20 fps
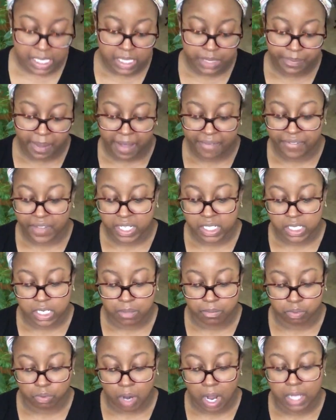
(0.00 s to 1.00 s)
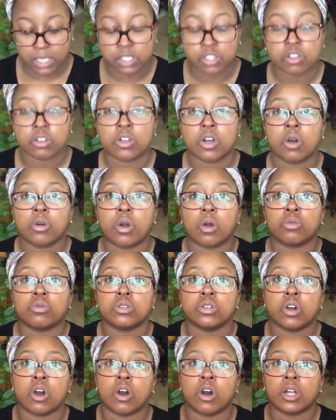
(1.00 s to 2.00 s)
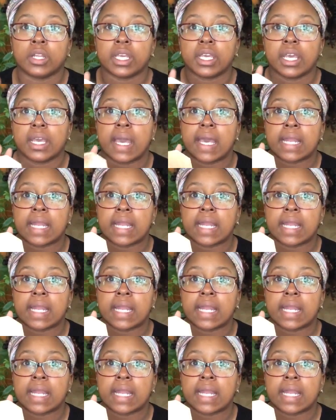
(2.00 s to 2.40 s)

is my Fenty bronzer, Coco Naughty,